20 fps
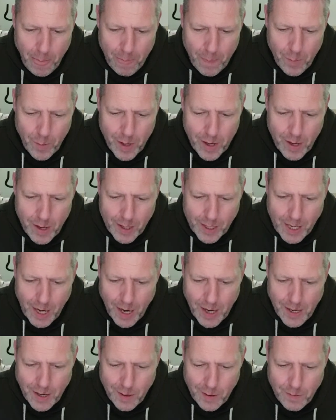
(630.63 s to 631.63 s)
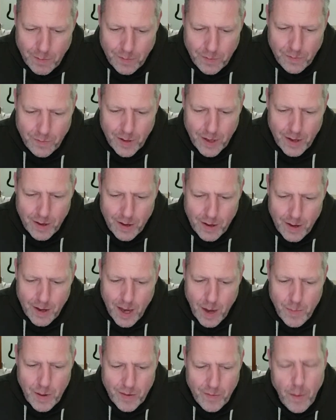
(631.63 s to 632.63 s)
We're kind of
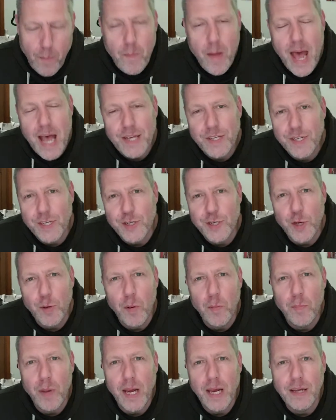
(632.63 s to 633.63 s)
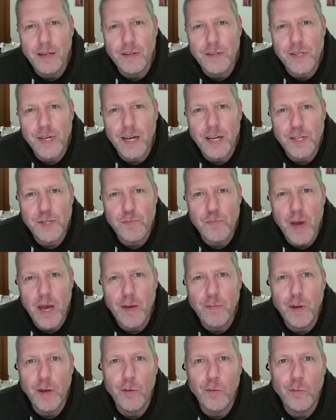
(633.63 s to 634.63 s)
a bit of a mess as human beings, and that's
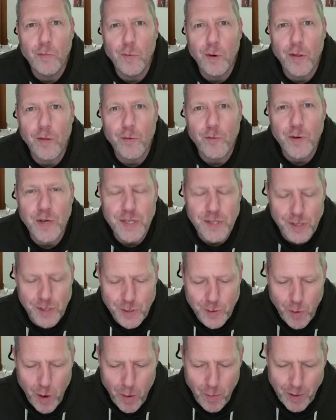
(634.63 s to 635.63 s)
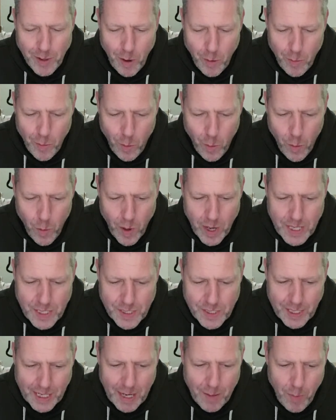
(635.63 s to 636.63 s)
maybe one of the reasons why we don't
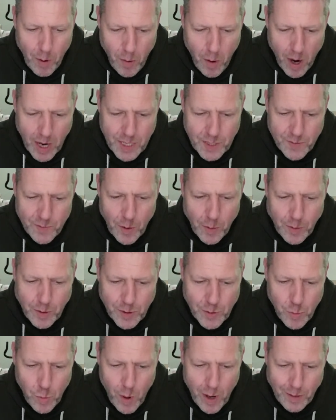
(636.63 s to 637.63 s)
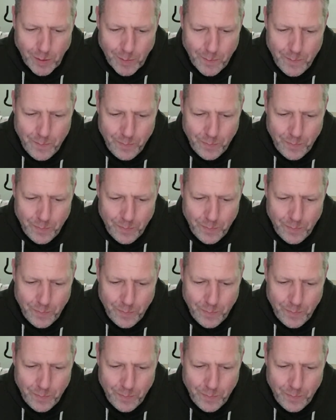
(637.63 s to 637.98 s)
always keep our eyes focused well.